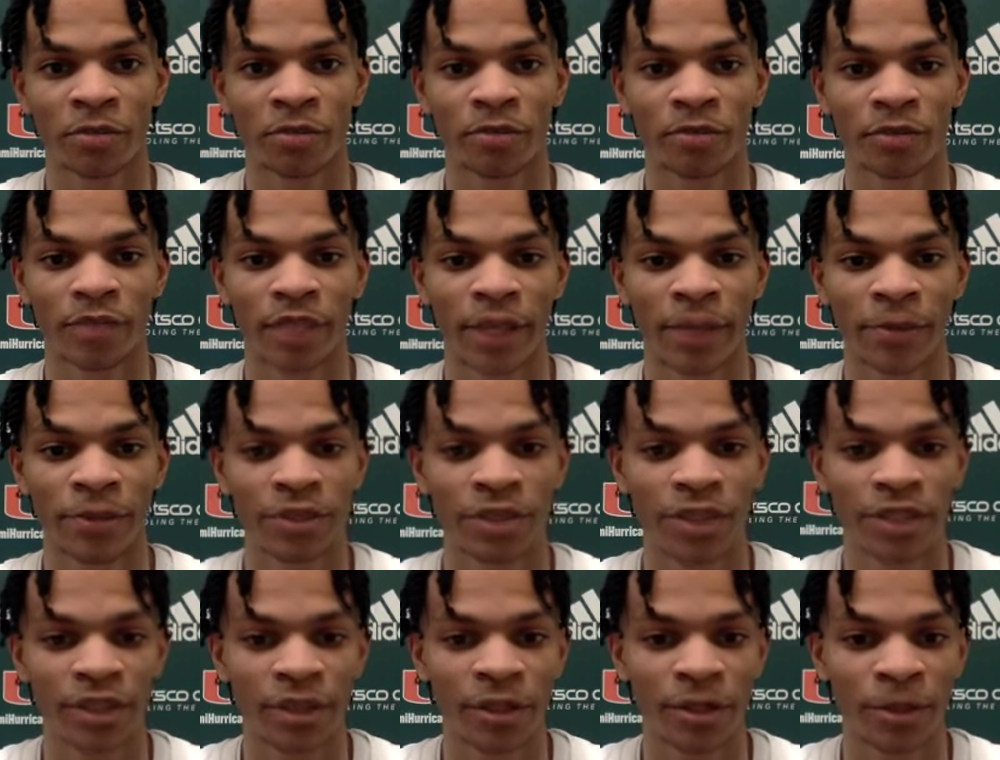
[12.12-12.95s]
I'm gonna
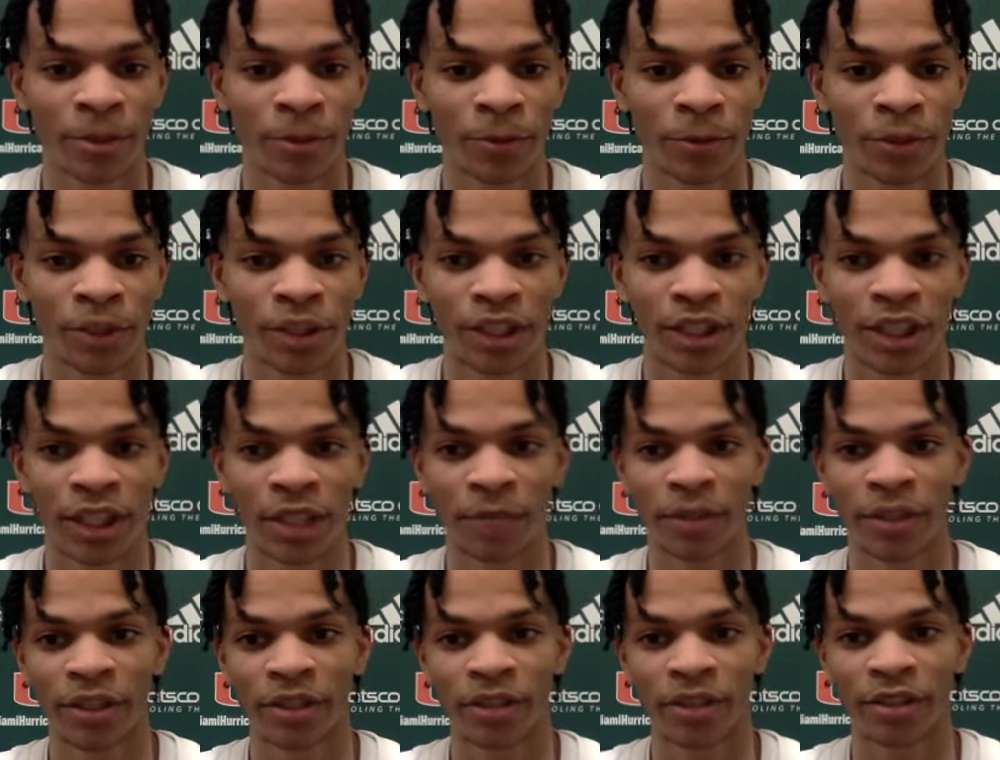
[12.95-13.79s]
take it one game
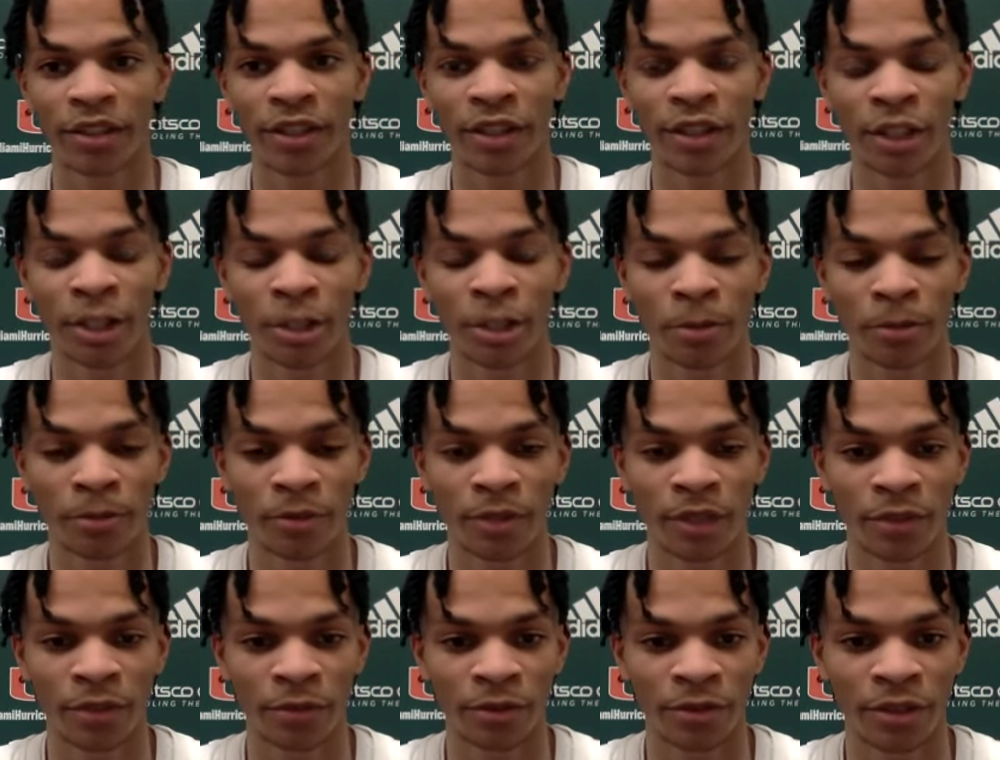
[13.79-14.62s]
at a time.
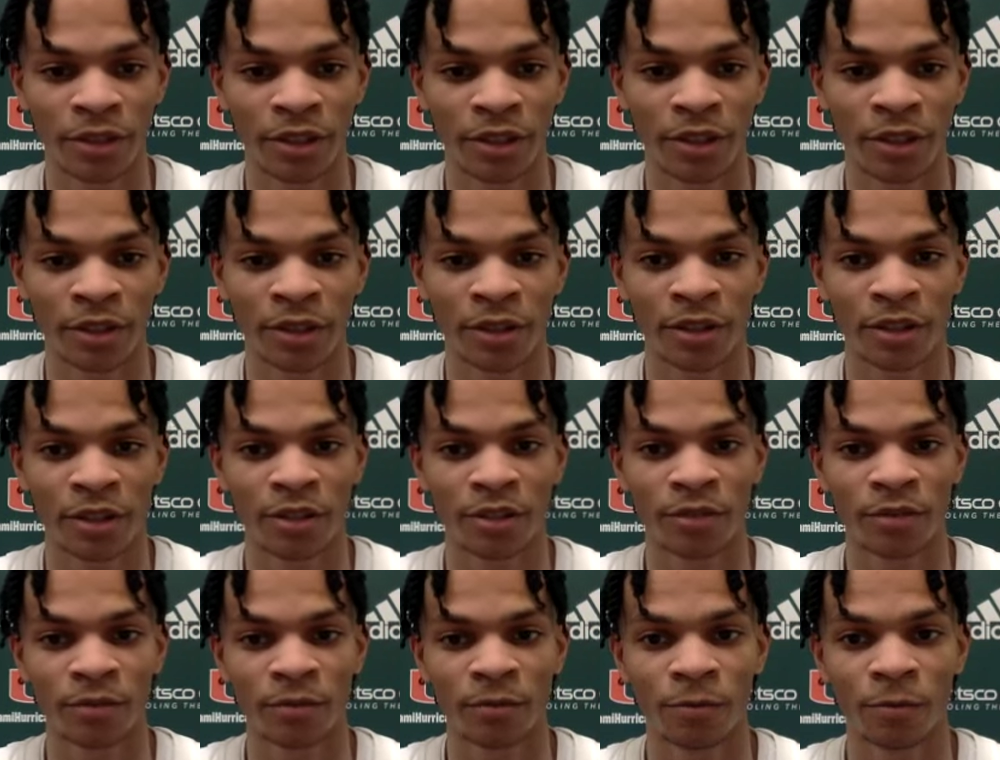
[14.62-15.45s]
I feel like
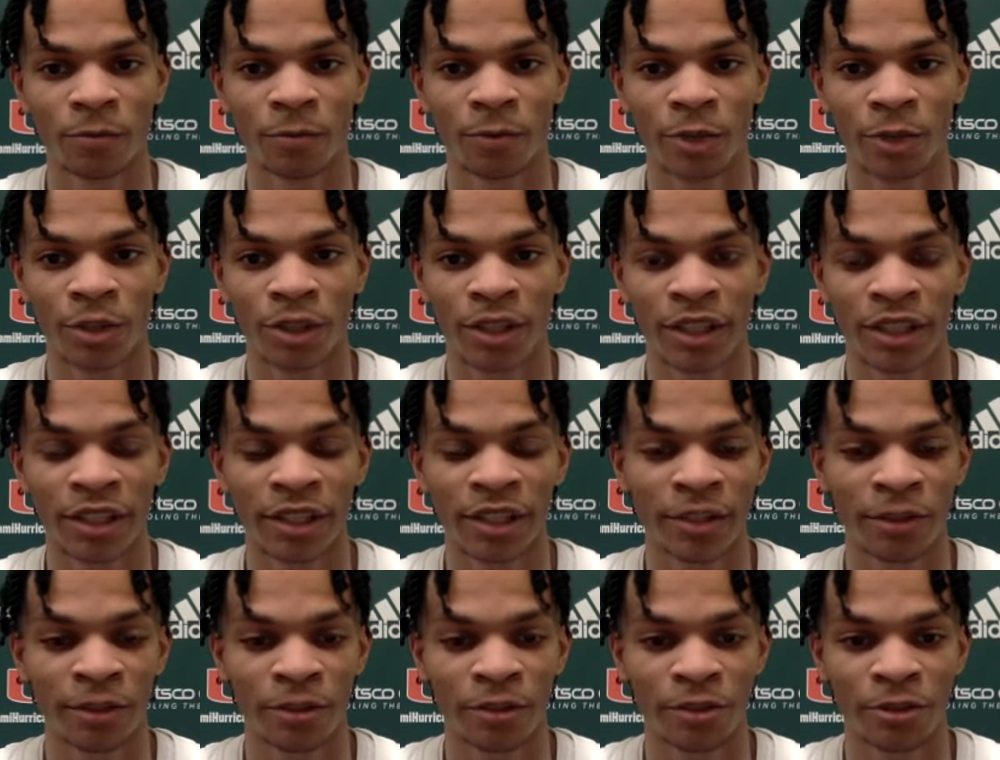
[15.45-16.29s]
when I get
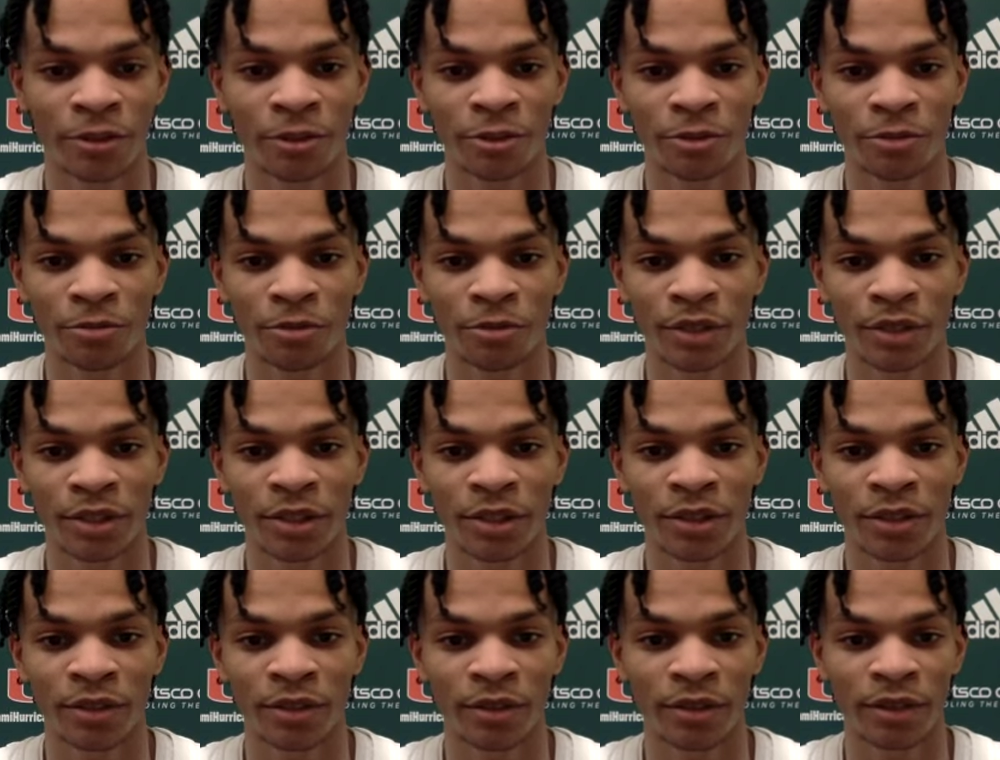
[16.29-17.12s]
on the court,
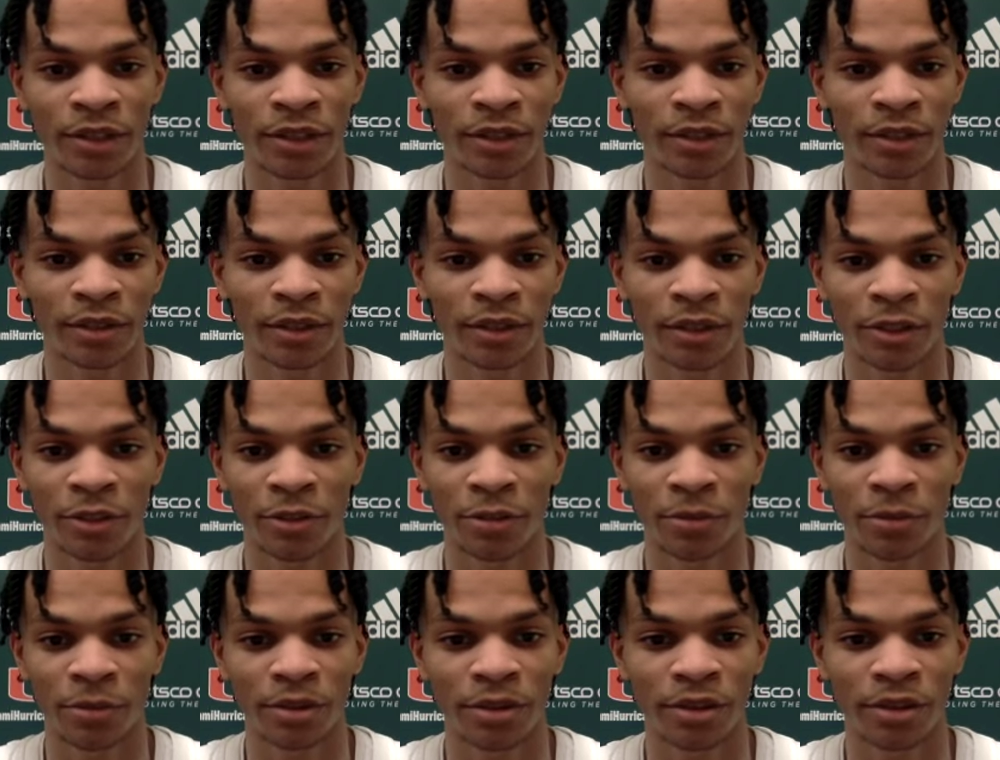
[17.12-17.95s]
play like
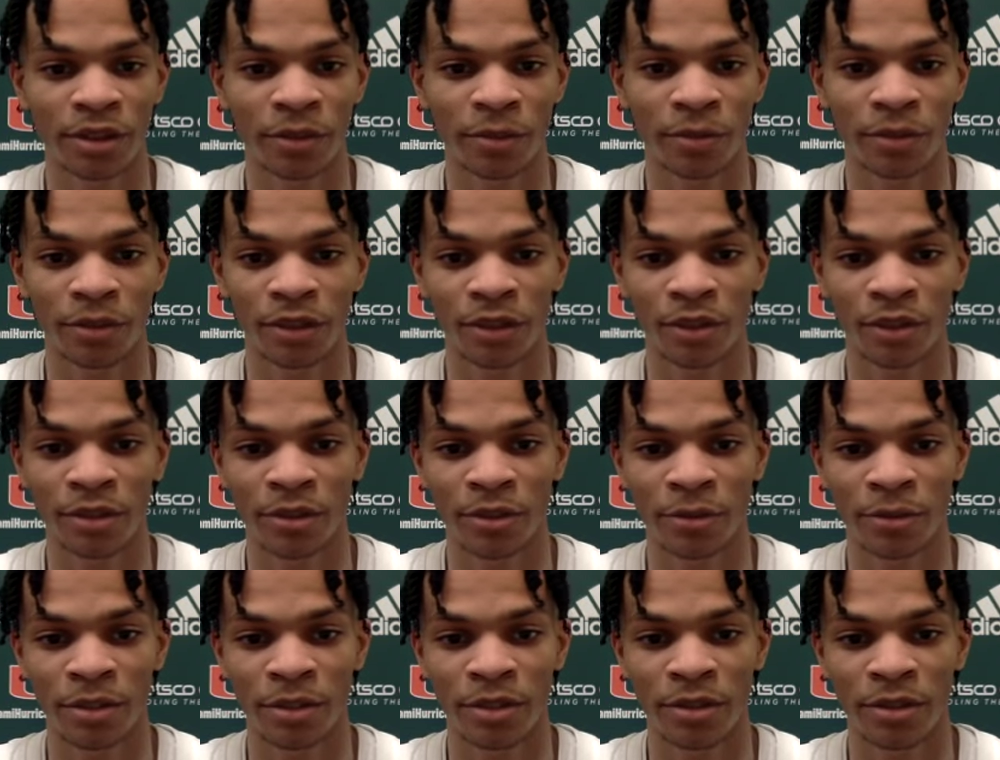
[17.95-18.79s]
100%, play to the
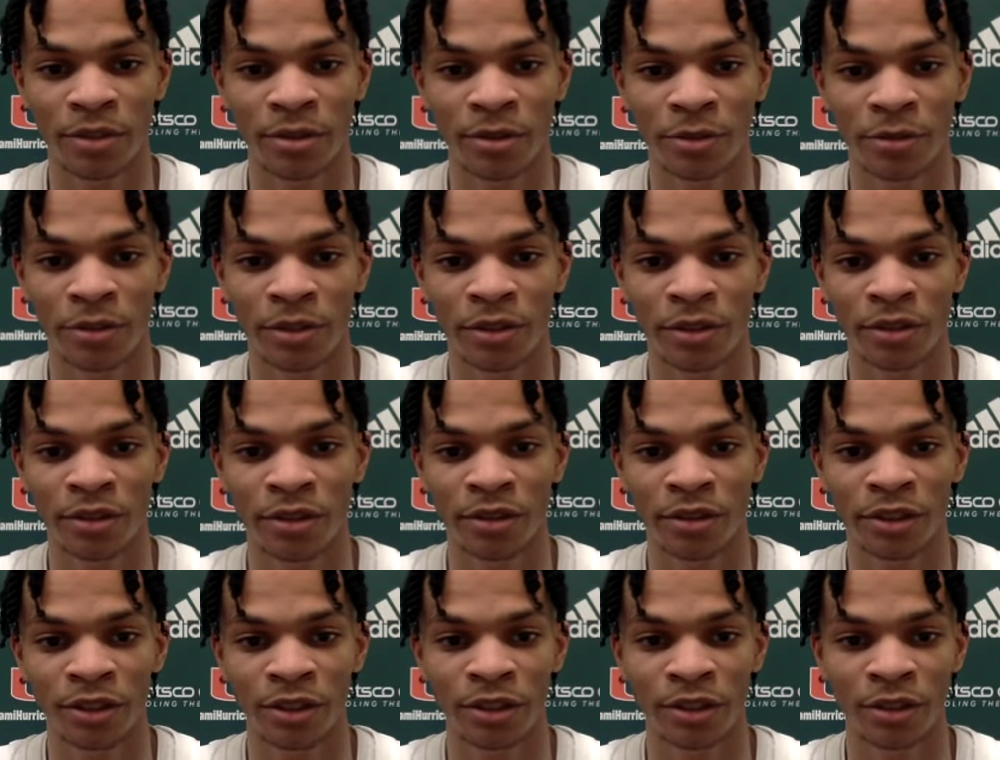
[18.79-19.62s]
best of
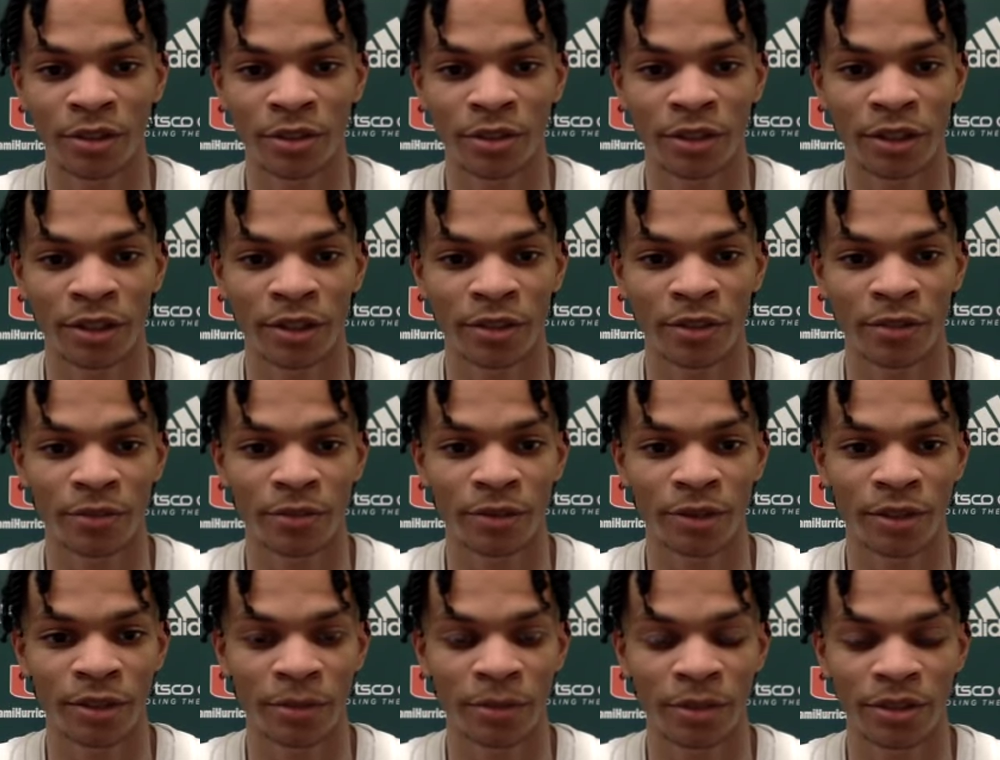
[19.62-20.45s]
ability, try to
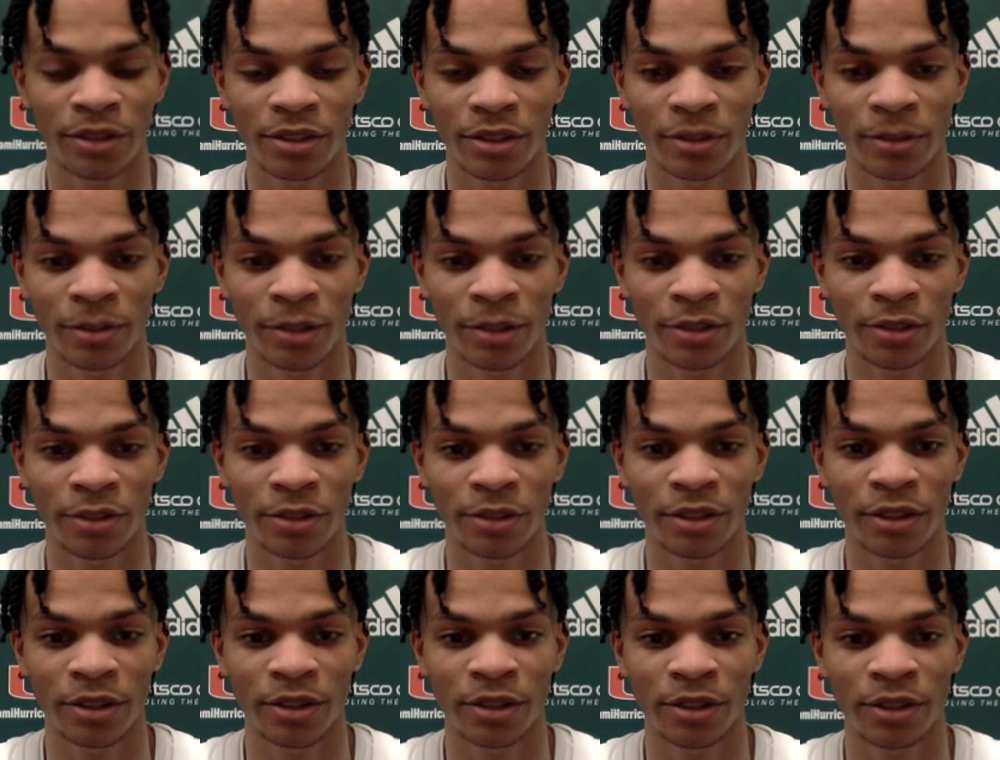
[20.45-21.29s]
find my teammate,
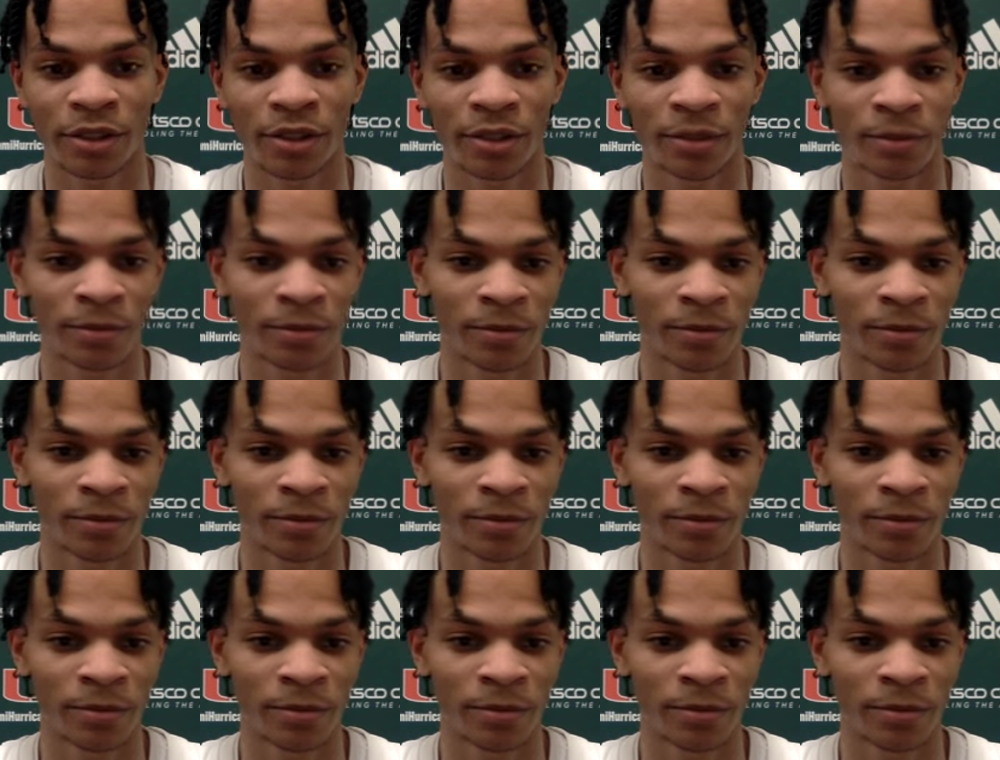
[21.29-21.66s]
try to get